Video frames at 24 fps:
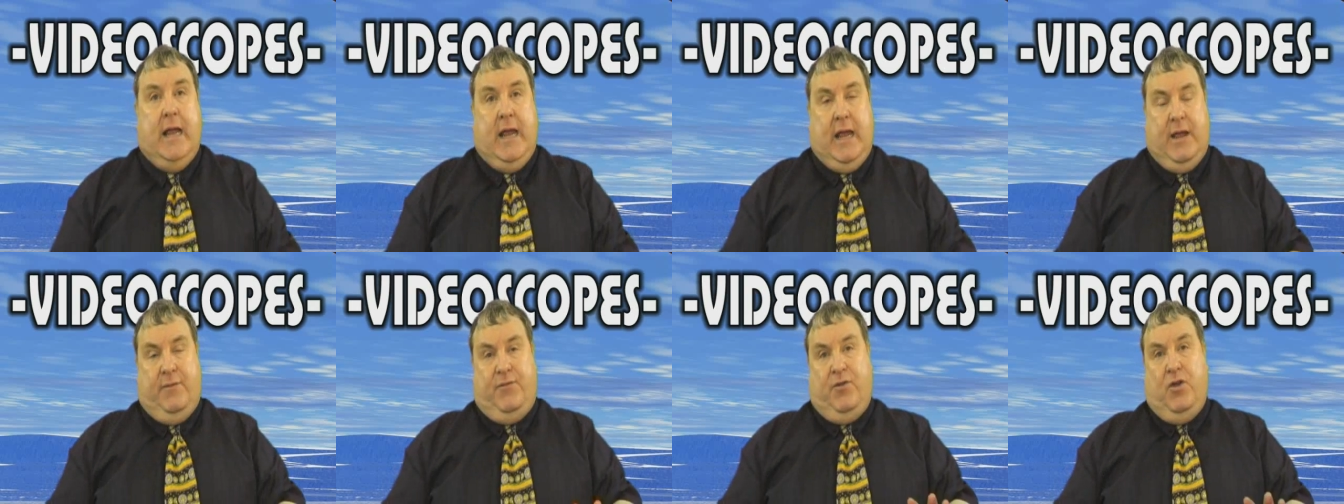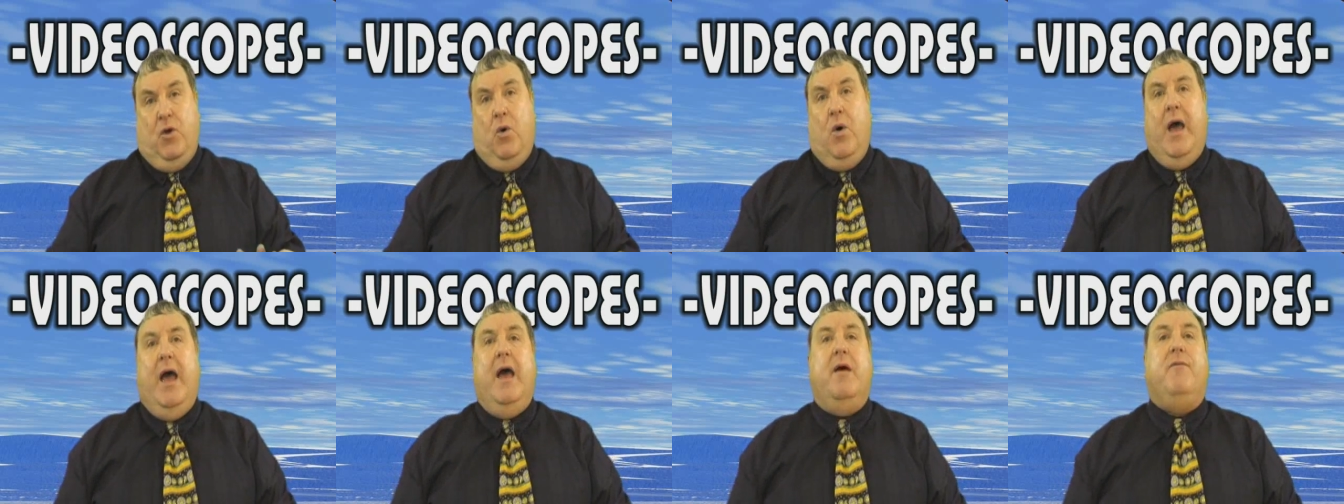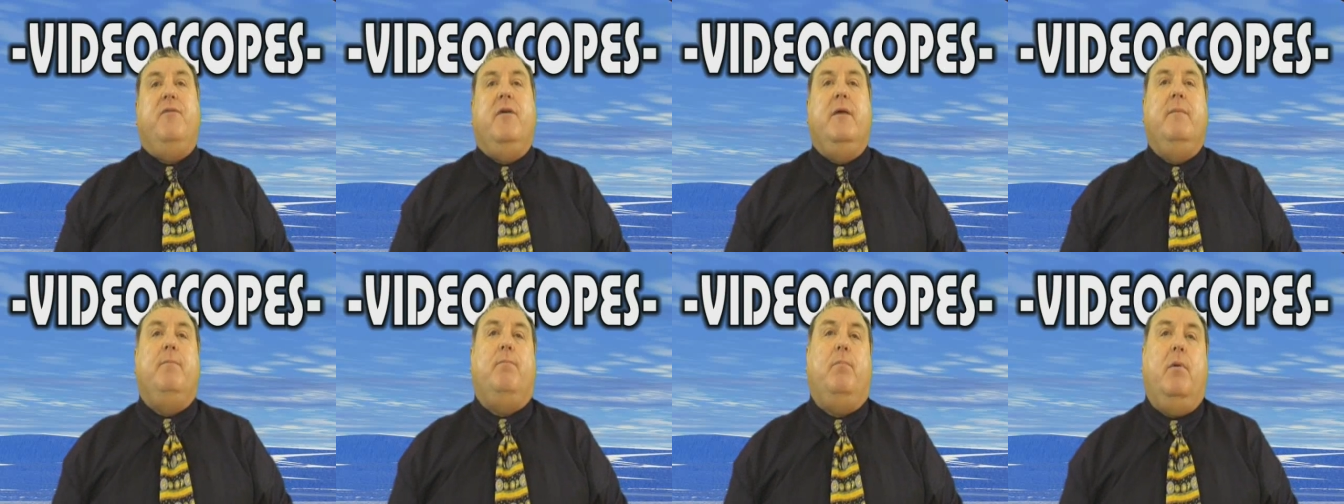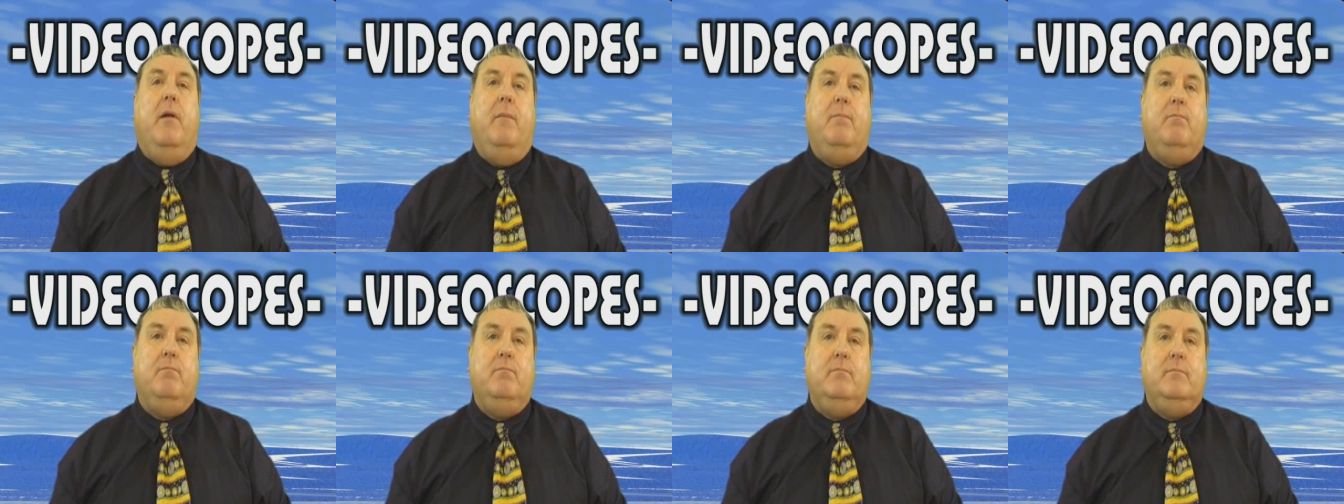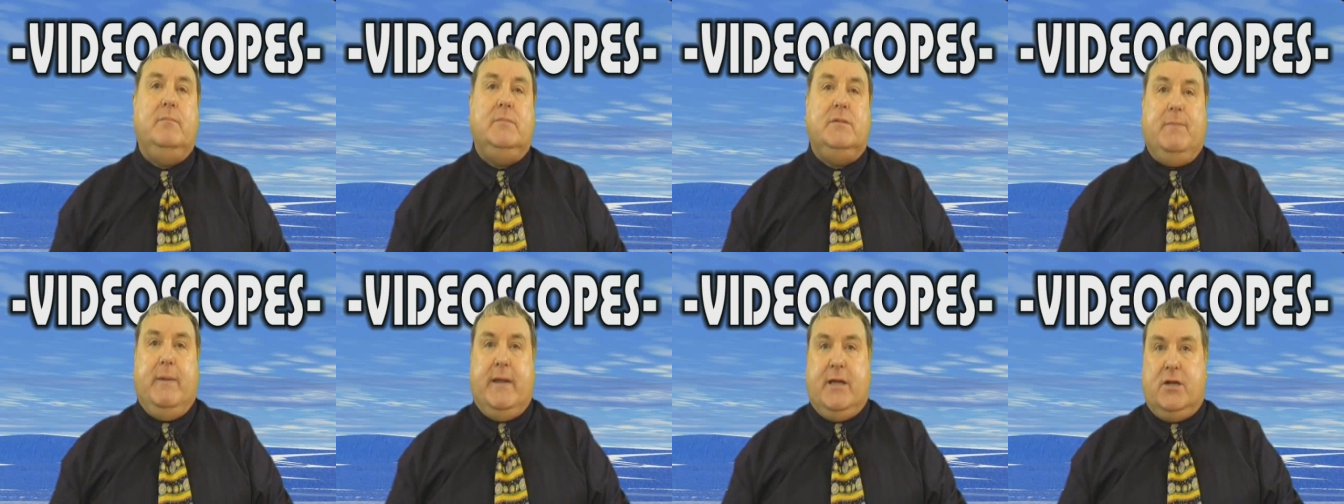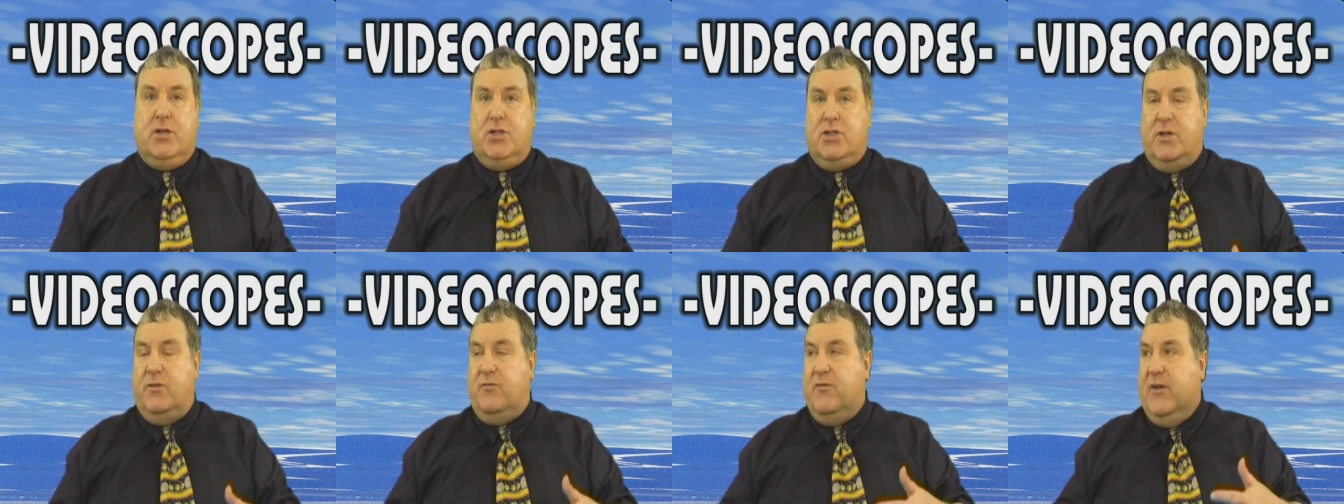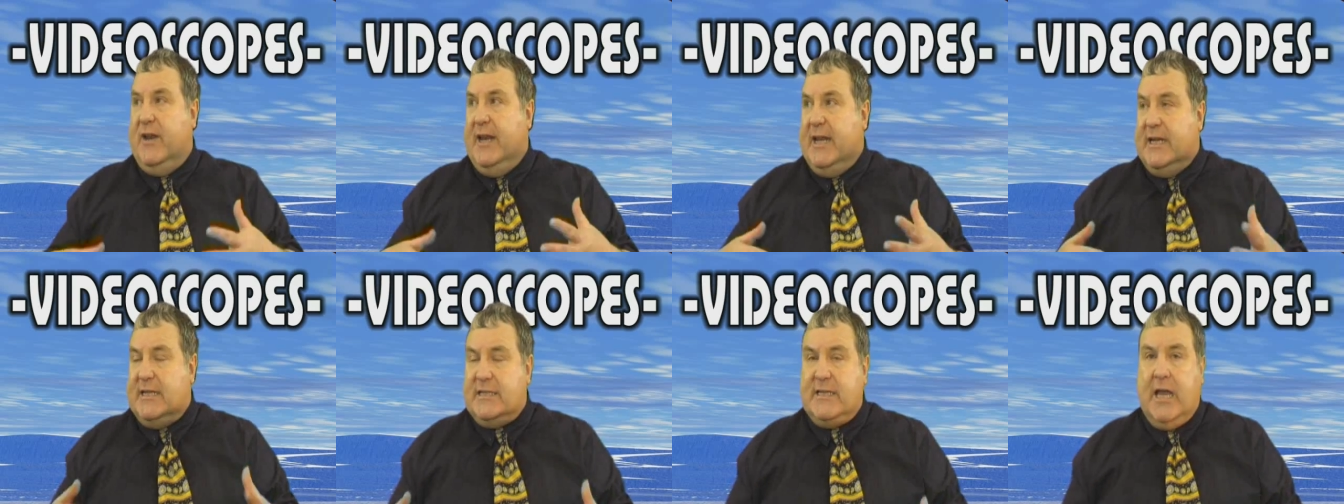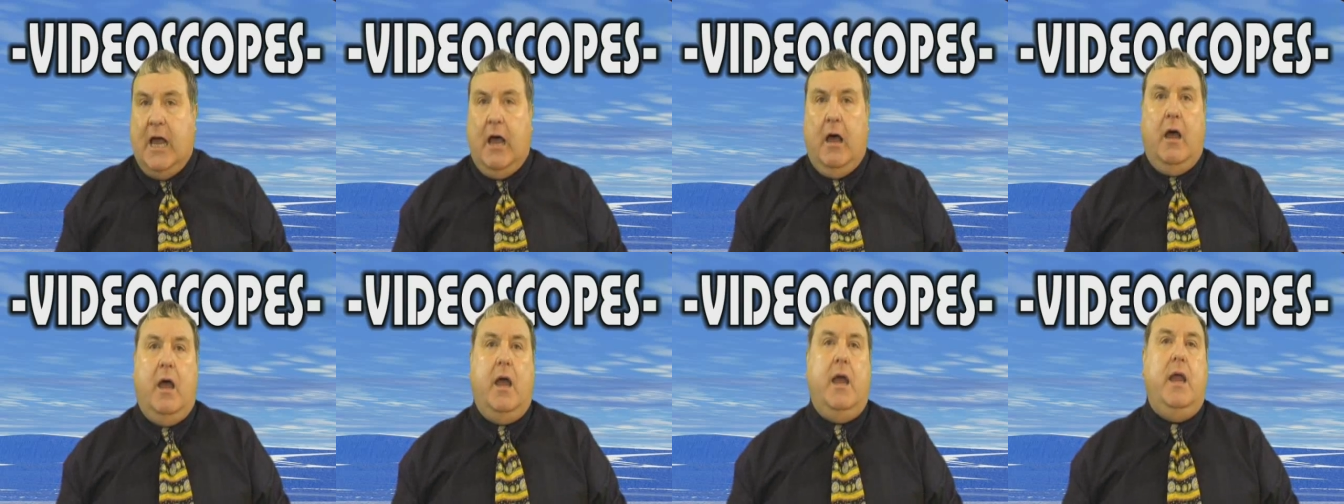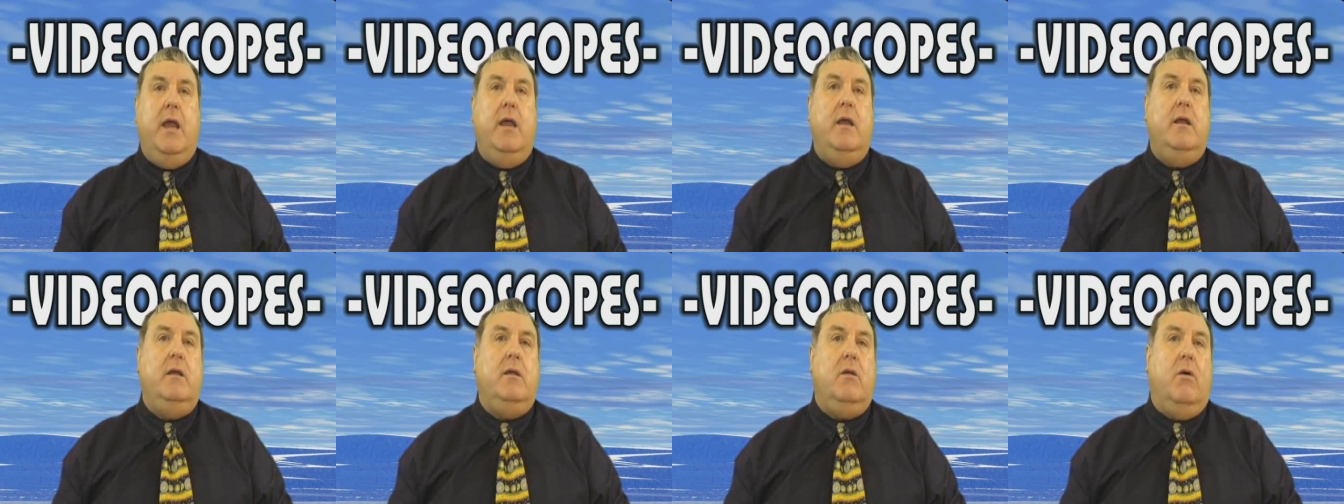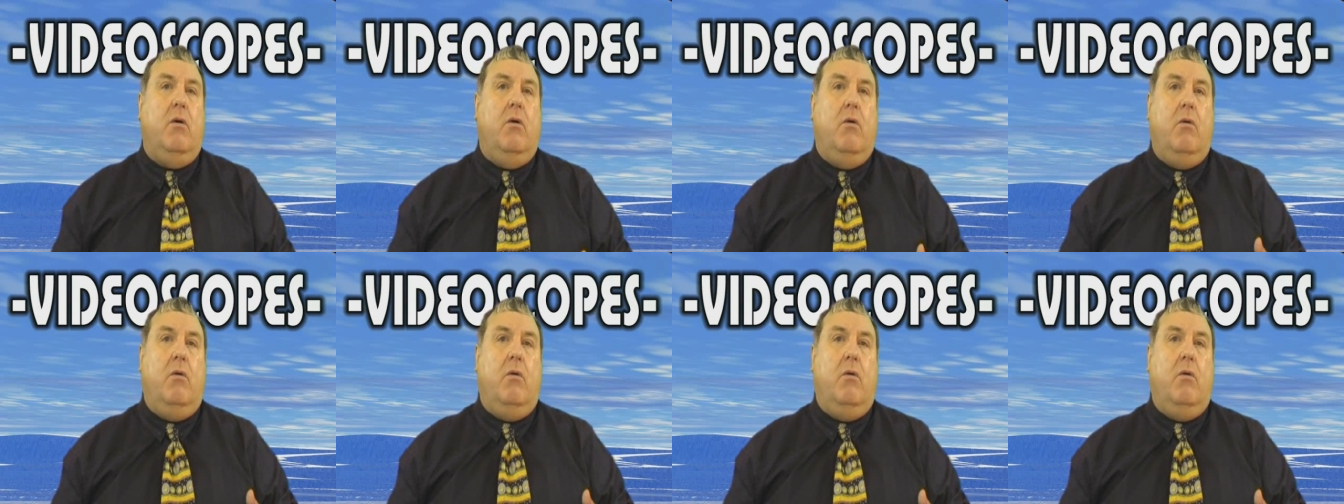If you're having problems because you're feeling tired